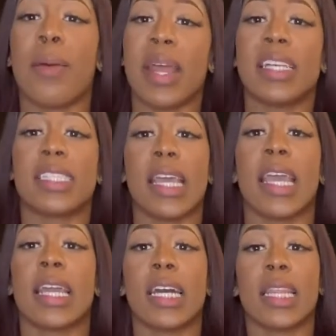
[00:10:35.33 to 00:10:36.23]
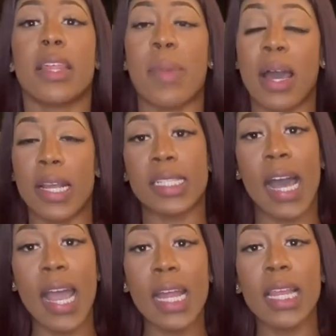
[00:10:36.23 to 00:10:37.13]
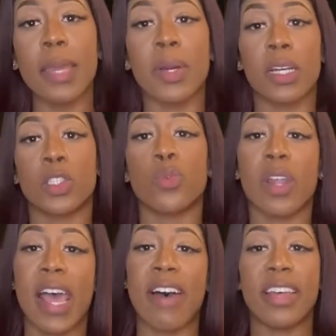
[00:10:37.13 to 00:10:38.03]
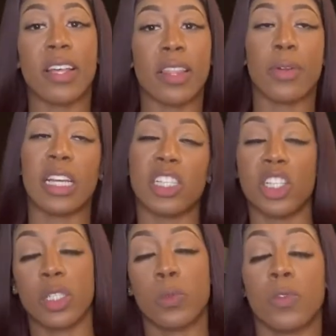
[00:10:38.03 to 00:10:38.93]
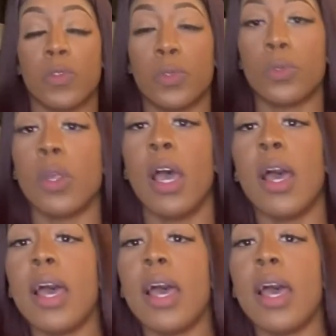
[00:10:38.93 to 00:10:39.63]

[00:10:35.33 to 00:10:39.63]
I'm not saying cut them out entirely, because you want to have a healthy relationship with food.